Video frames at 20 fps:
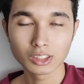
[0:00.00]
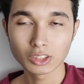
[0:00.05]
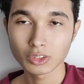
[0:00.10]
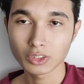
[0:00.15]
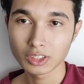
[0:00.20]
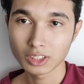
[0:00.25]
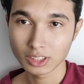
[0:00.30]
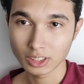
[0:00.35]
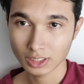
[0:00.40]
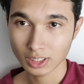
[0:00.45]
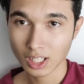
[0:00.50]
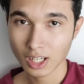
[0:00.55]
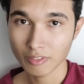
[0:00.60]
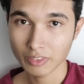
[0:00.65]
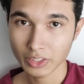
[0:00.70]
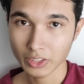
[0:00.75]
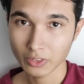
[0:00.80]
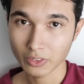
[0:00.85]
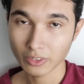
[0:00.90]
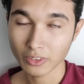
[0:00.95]
So in
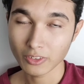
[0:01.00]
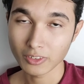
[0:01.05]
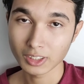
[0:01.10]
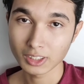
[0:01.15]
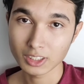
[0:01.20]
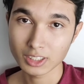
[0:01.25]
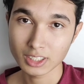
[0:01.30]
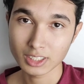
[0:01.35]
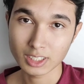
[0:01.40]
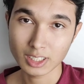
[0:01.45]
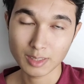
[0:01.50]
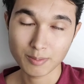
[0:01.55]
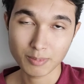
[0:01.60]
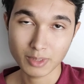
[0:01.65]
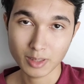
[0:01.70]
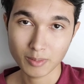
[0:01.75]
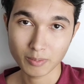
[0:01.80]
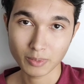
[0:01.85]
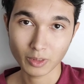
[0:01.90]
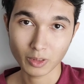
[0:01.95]
discovery, you're going to see
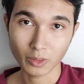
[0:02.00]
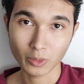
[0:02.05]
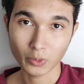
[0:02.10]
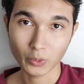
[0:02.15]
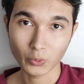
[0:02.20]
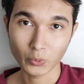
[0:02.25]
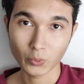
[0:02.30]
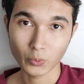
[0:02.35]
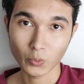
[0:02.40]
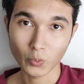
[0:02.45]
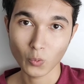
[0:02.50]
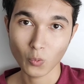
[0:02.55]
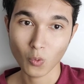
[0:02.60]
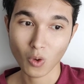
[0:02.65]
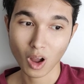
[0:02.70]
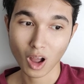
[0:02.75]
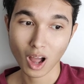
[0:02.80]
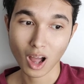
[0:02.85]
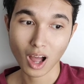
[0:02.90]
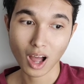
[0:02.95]
people who